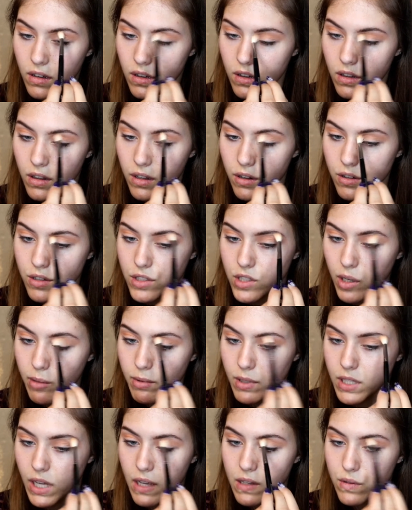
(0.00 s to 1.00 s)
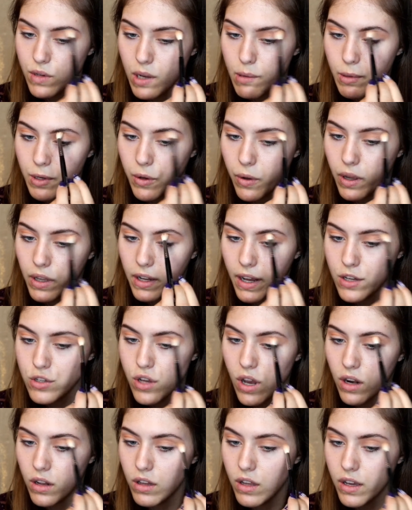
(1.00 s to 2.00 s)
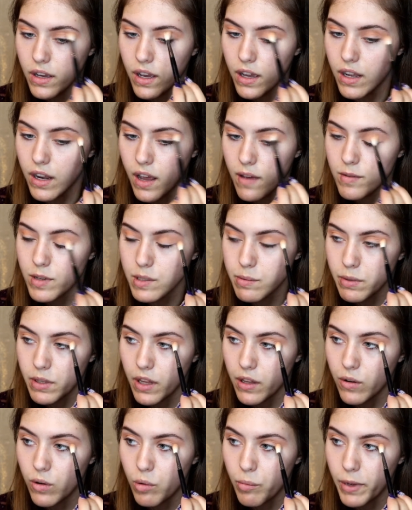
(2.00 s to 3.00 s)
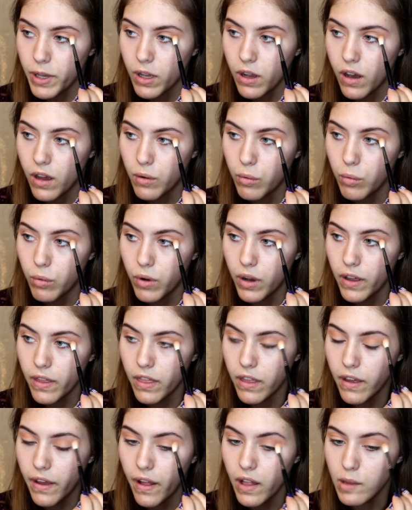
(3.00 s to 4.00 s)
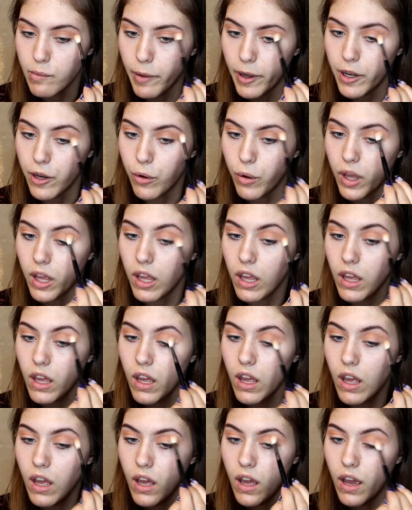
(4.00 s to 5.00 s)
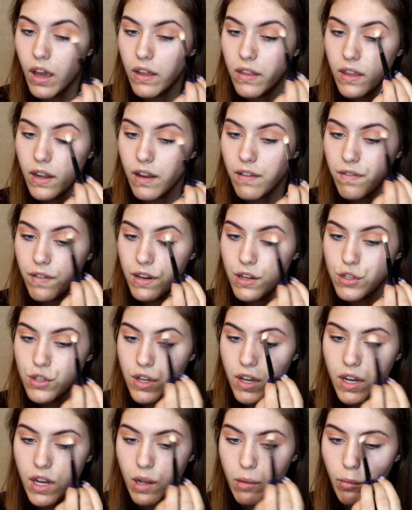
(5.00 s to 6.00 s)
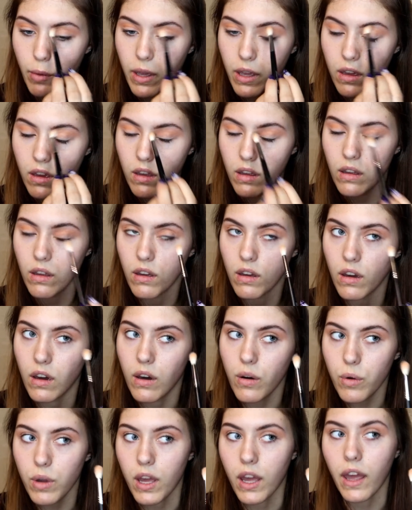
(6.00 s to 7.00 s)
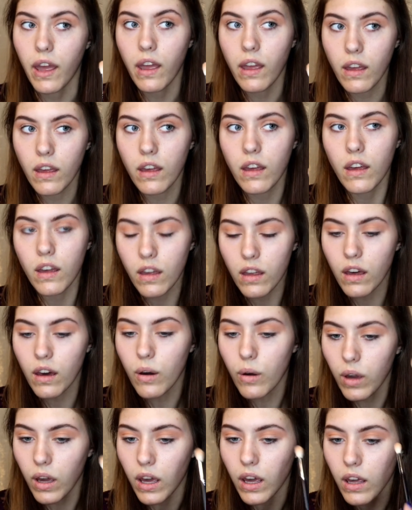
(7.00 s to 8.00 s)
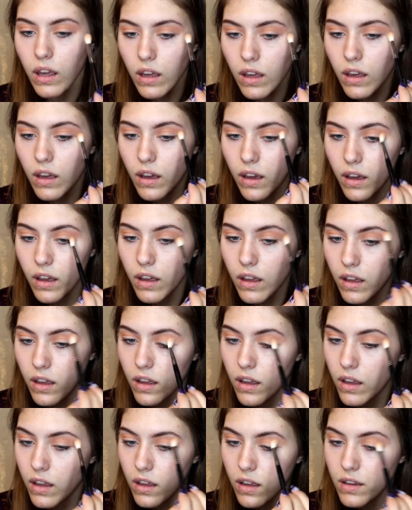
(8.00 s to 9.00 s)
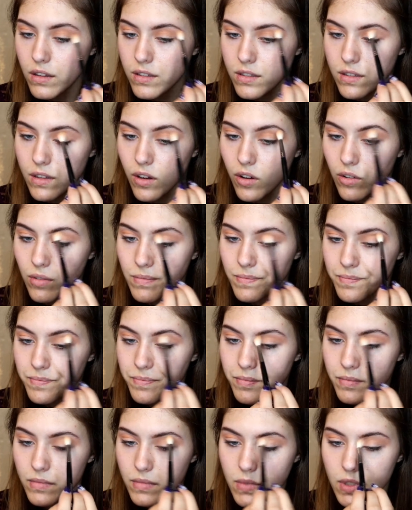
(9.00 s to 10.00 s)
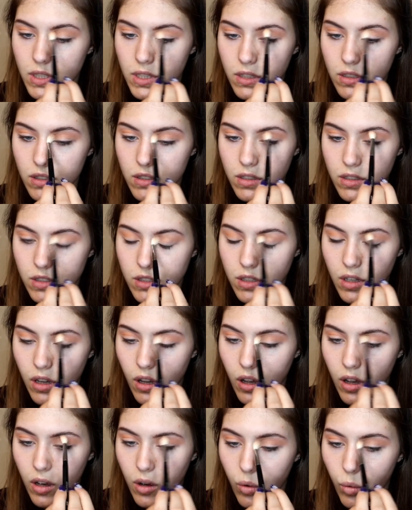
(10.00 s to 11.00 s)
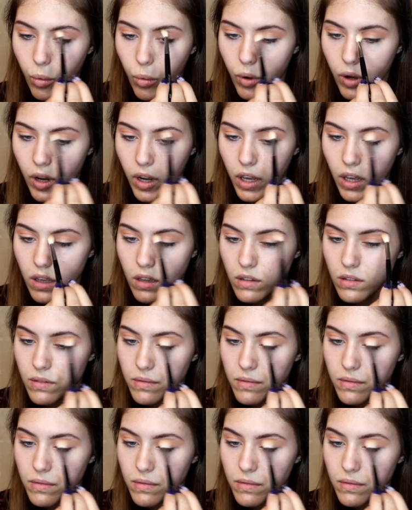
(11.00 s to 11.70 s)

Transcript: There are so many times where I've been doing an eyeshadow look and I've just been like, oh my god, what the hell am I doing? And then I finish it and I'm like, okay, okay. So don't worry.